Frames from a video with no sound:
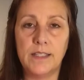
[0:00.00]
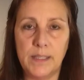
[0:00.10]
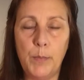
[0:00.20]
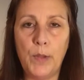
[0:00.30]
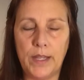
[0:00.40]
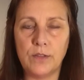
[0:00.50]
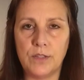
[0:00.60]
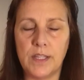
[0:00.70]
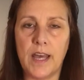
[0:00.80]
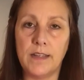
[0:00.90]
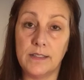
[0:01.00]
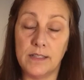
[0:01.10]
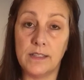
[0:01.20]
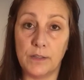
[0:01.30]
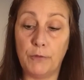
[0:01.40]
the simple answer to that is
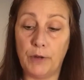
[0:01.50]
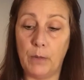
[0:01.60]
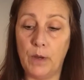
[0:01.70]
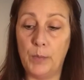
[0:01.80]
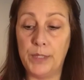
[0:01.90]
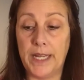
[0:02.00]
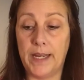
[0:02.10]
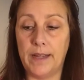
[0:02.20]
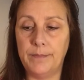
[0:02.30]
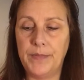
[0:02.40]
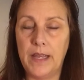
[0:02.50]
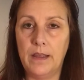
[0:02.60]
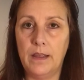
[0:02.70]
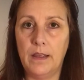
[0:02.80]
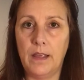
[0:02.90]
this is a free will planet.
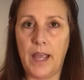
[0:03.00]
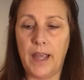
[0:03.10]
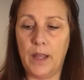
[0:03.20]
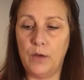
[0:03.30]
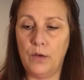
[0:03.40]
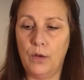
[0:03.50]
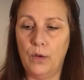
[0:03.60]
And